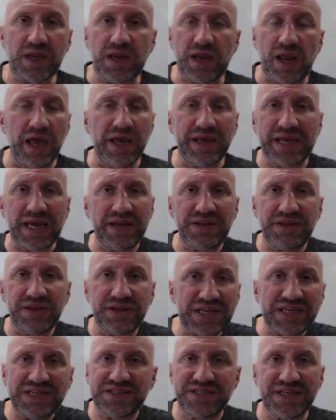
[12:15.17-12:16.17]
Again,
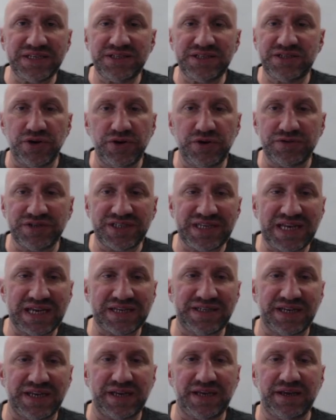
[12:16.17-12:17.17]
these things are not
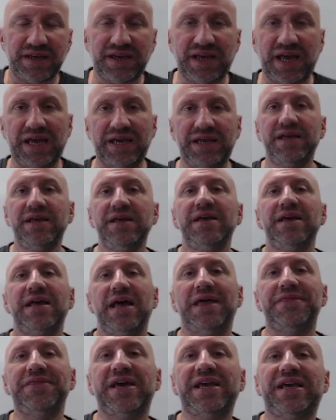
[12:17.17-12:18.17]
static, okay? And
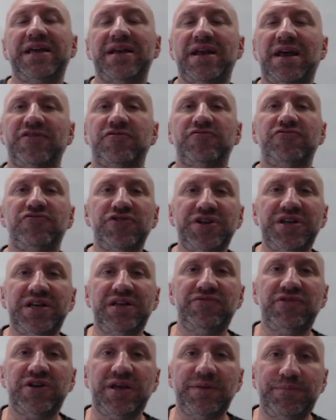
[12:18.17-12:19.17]
they can have a really,
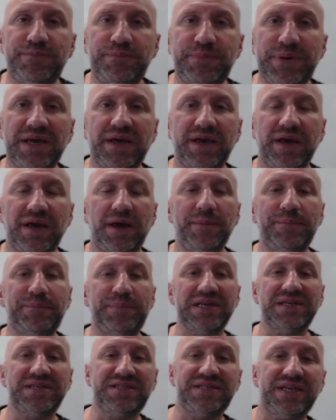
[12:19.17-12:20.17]
really big
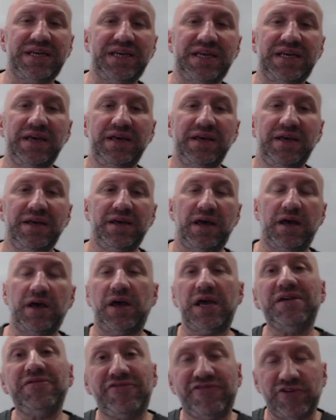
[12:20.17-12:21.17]

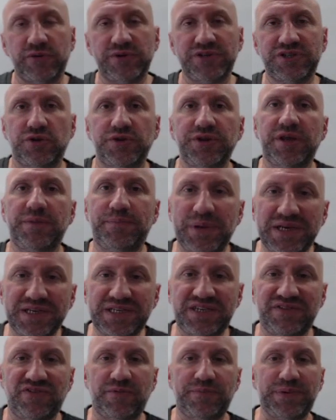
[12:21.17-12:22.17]
influence on the ability of
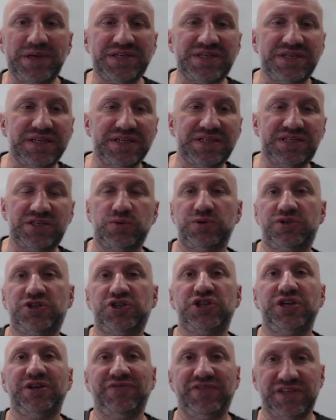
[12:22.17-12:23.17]
a business to
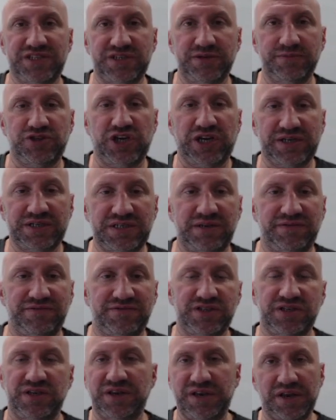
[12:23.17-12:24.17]
achieve its objectives.
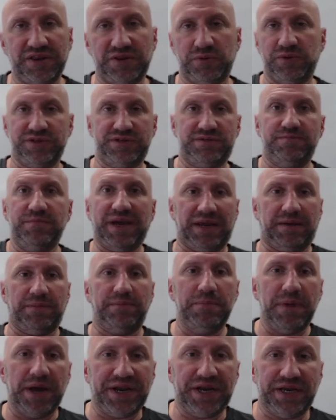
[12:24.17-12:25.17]
In other words, make
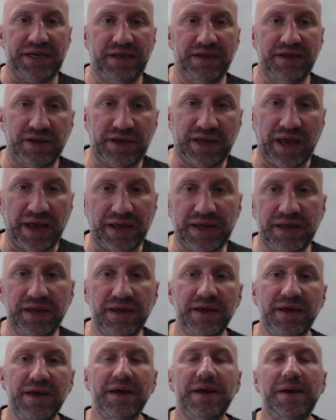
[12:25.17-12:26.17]
money, okay?
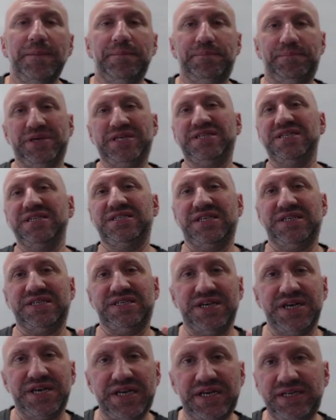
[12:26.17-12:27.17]
Businesses
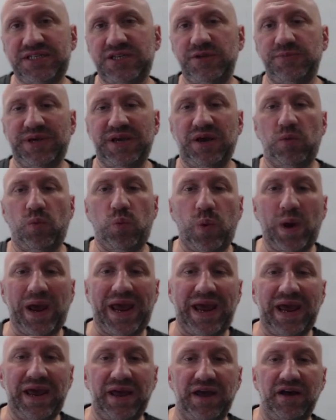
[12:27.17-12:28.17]
need to be
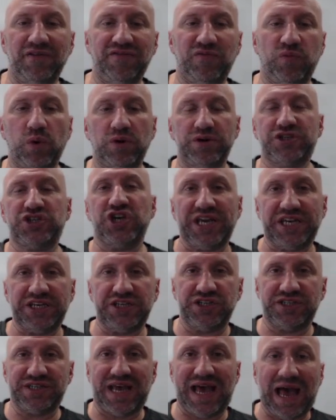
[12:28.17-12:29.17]
aware of what
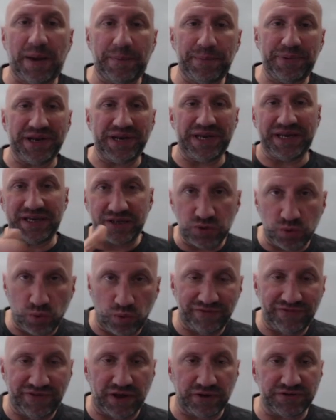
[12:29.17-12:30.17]
changes are happening to all of
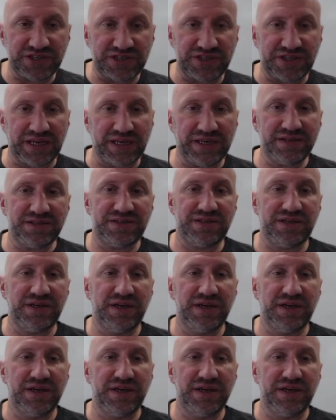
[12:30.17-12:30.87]
those things